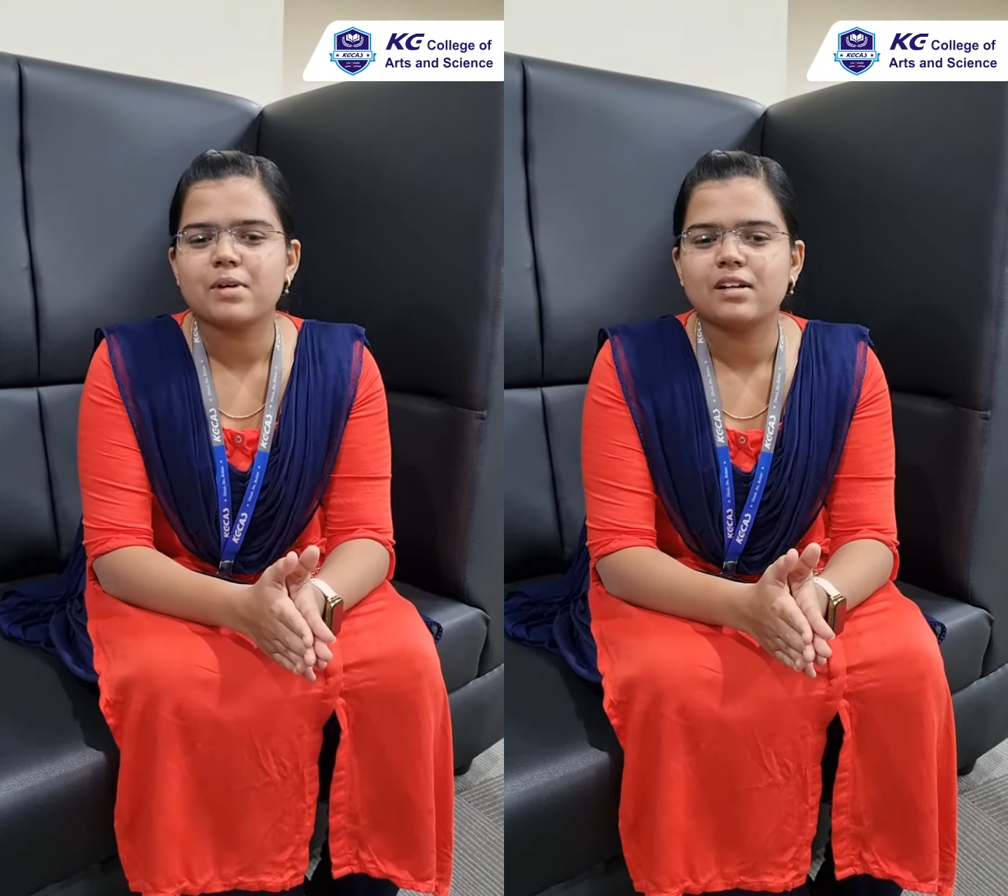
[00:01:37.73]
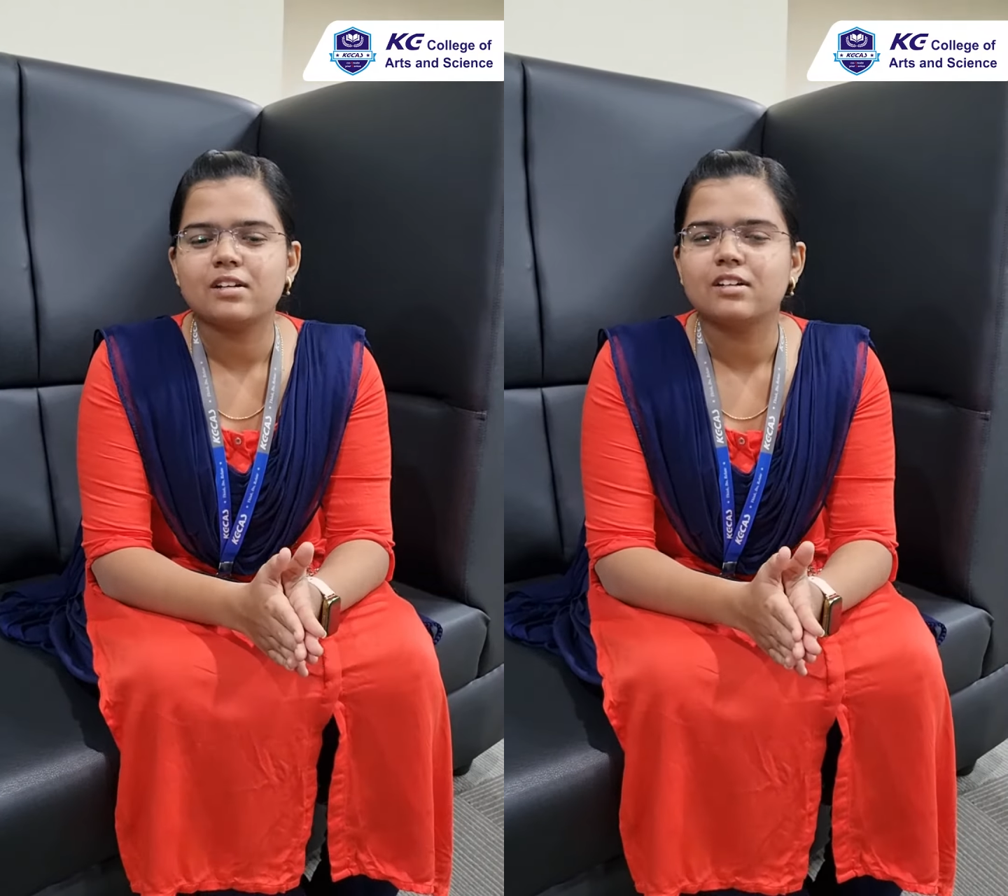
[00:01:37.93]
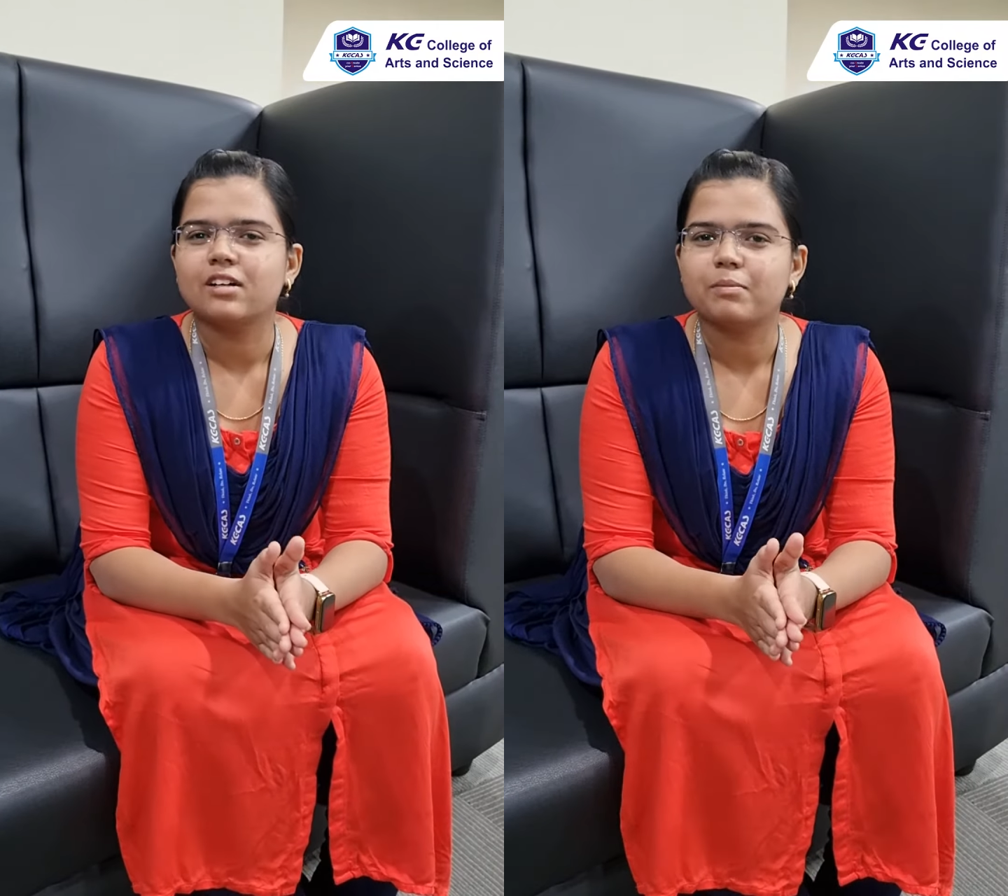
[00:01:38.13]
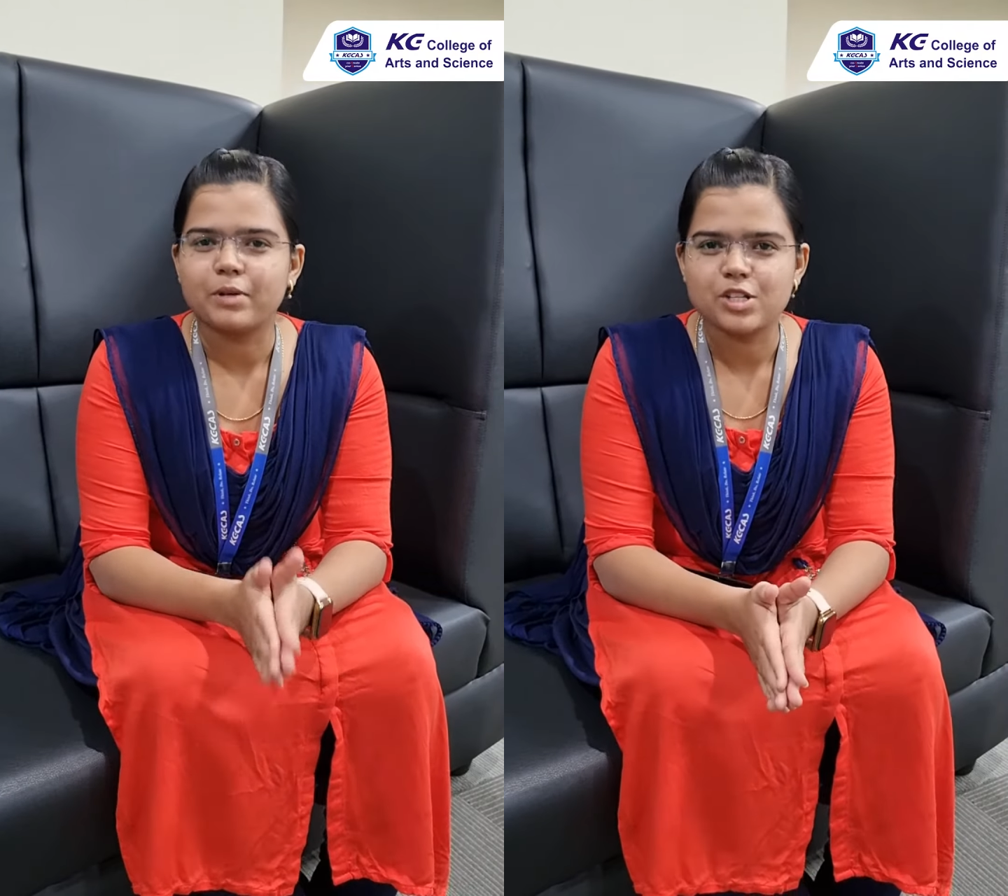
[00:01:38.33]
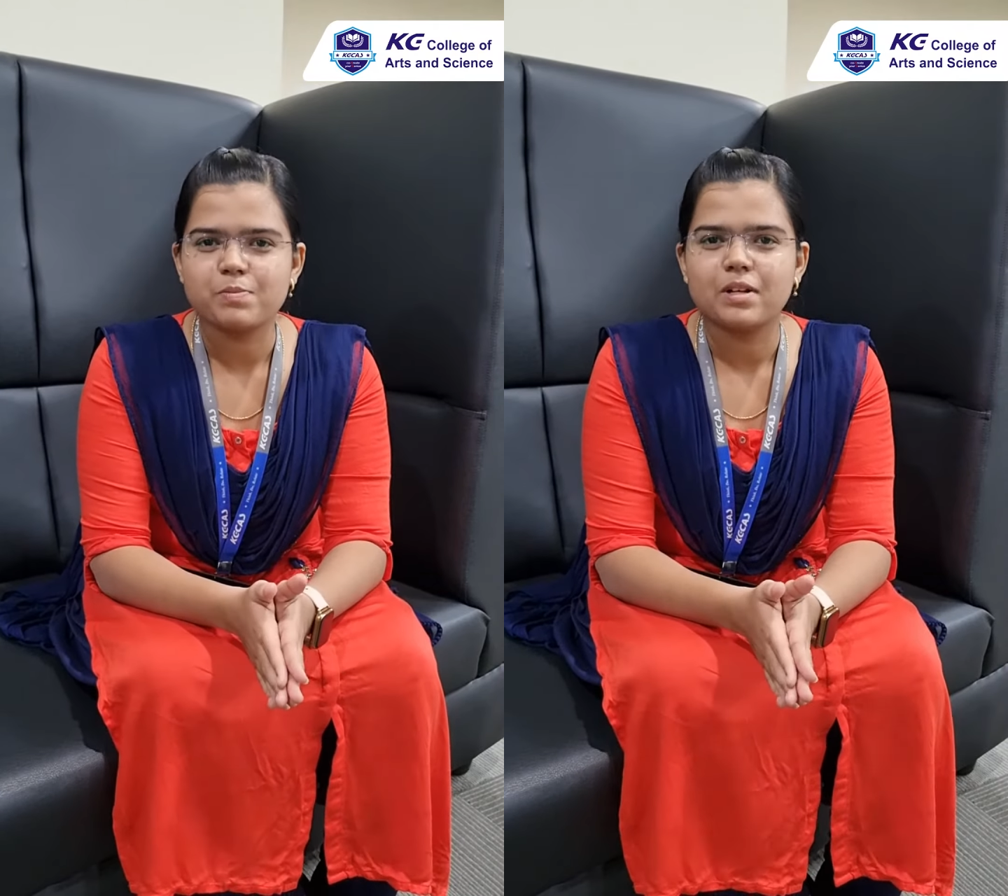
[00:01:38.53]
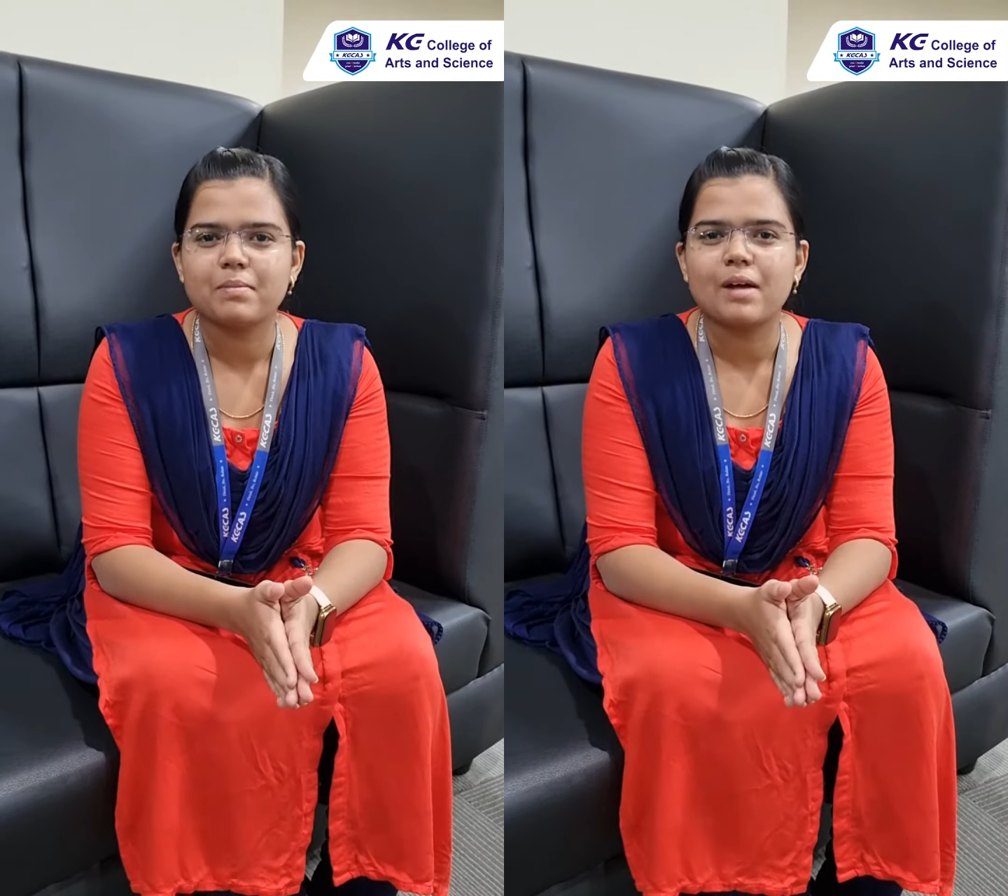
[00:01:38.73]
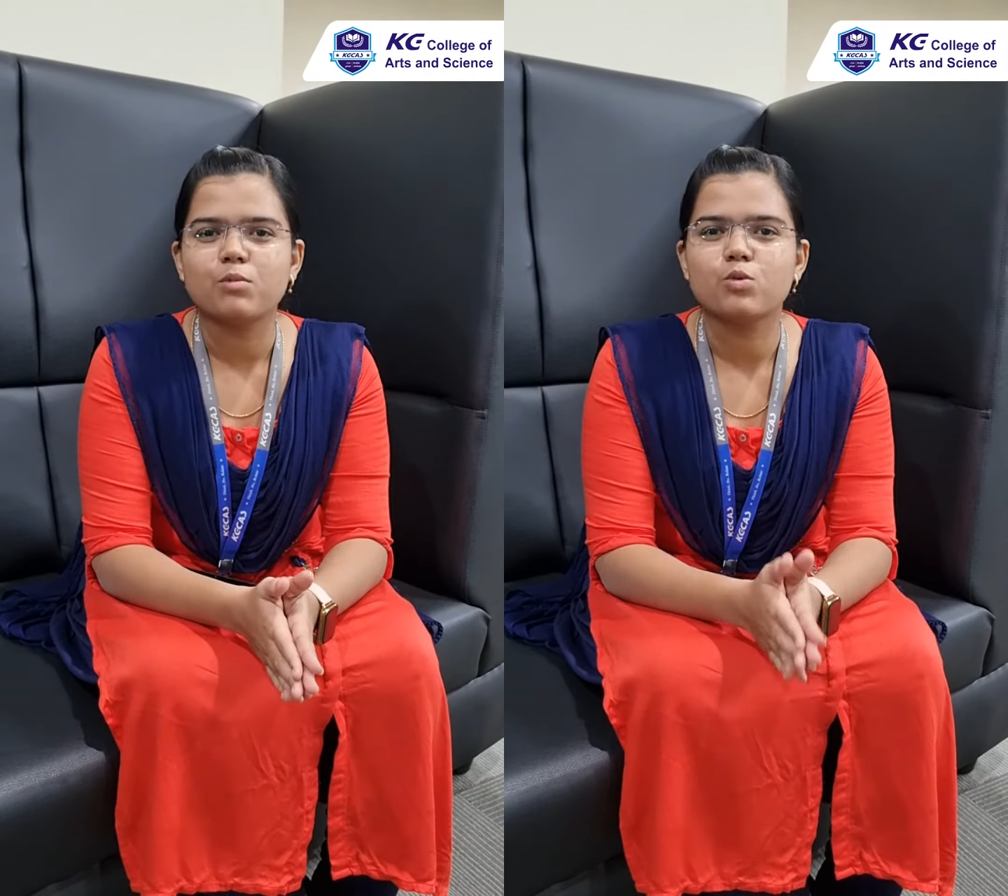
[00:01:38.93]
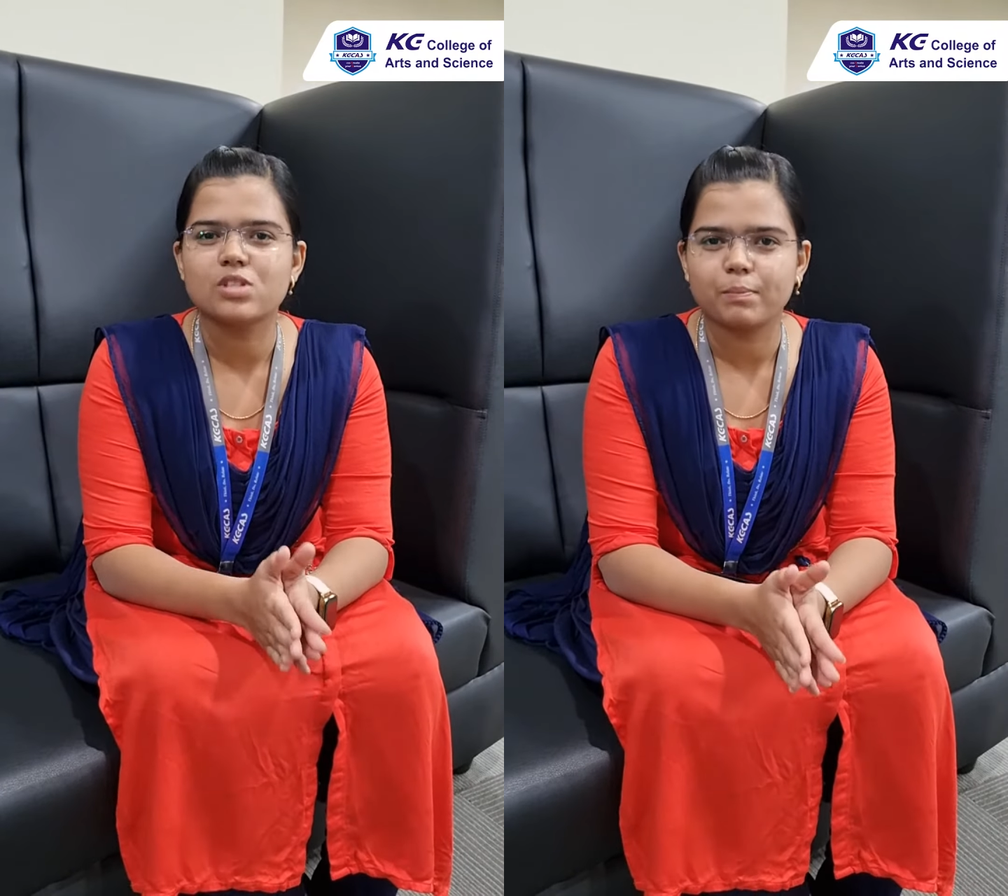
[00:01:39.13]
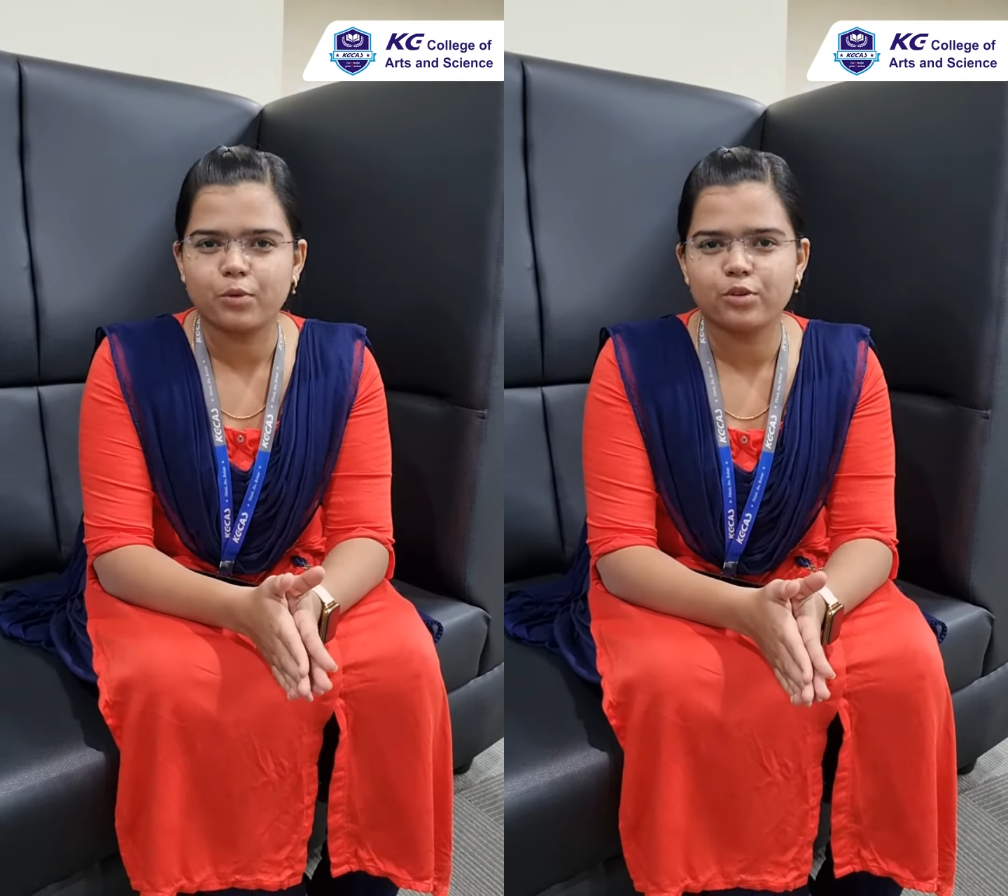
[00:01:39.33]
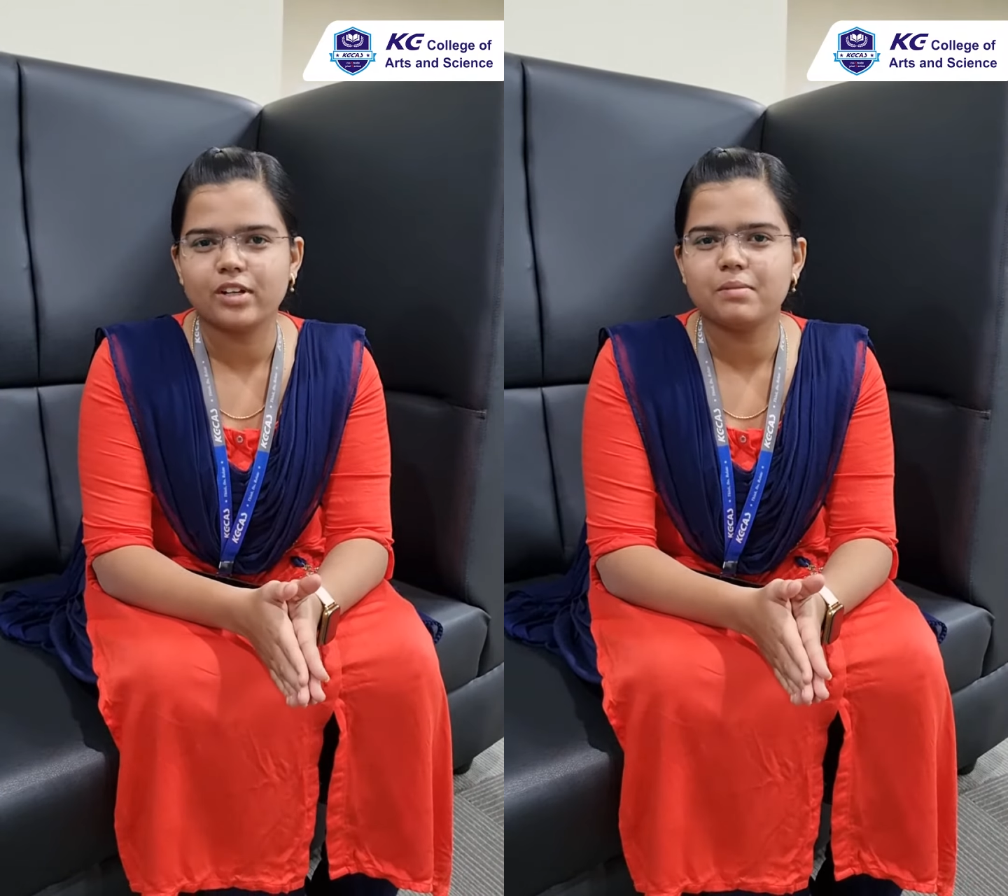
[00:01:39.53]
and principal ma'am who
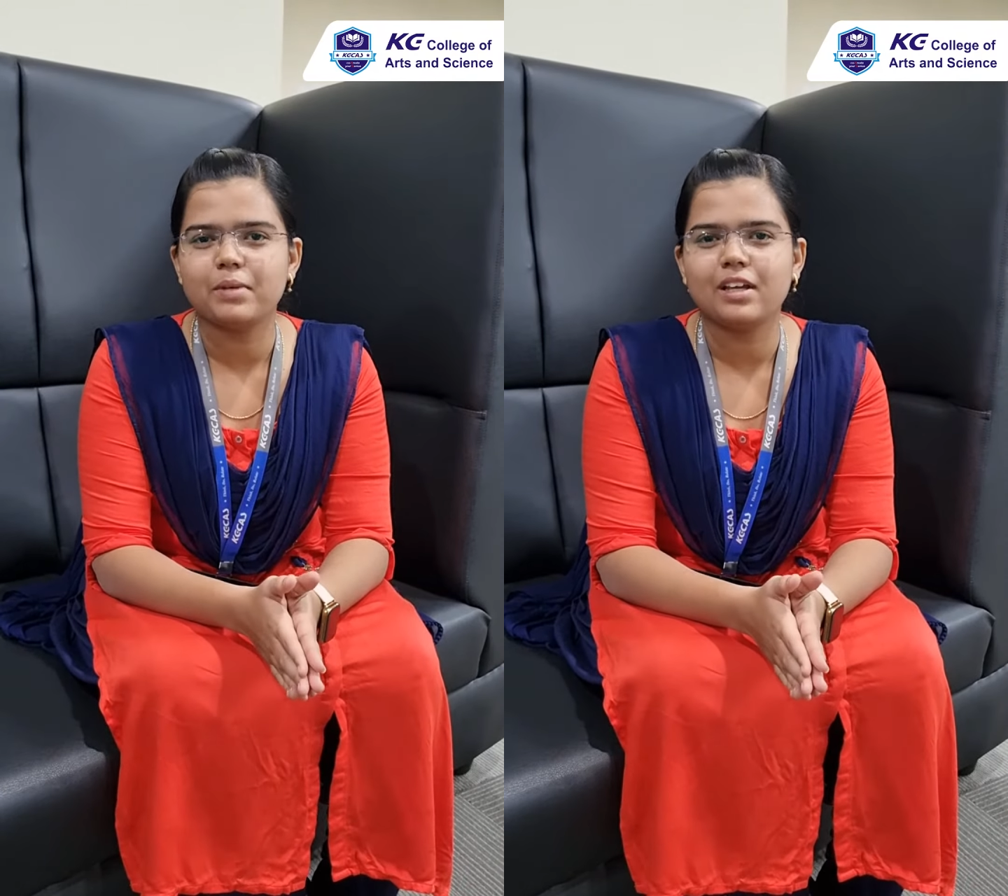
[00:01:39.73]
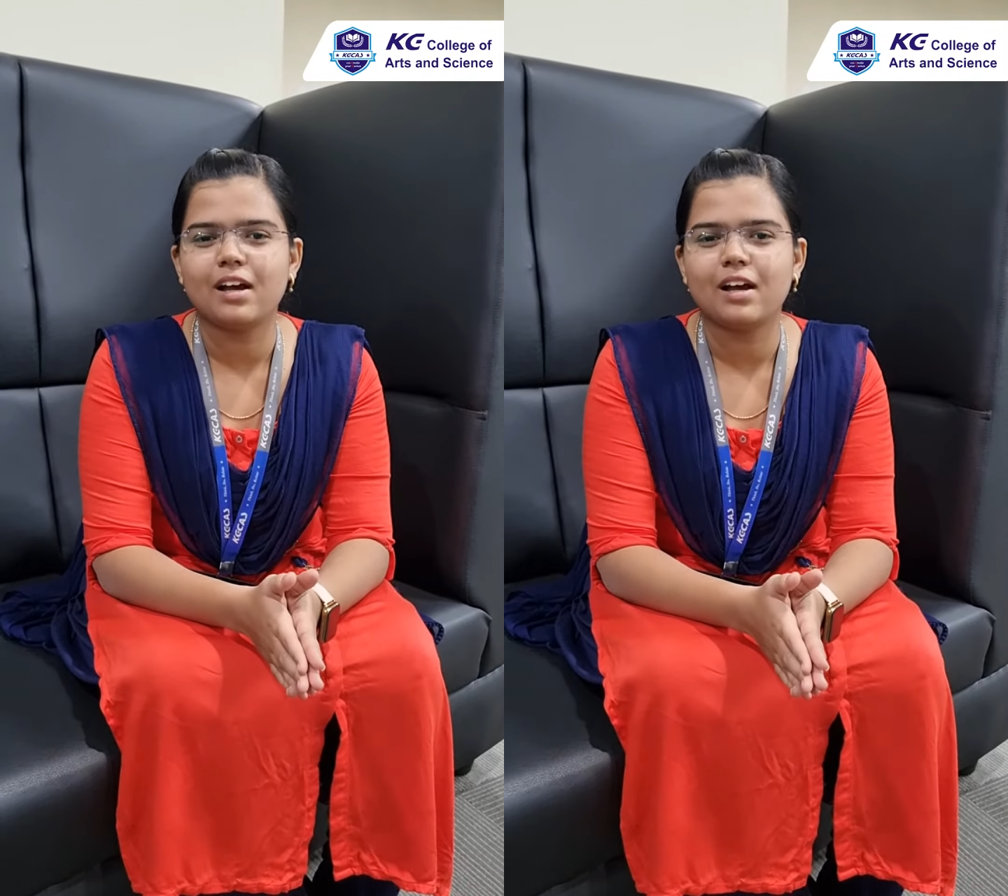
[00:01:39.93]
supported me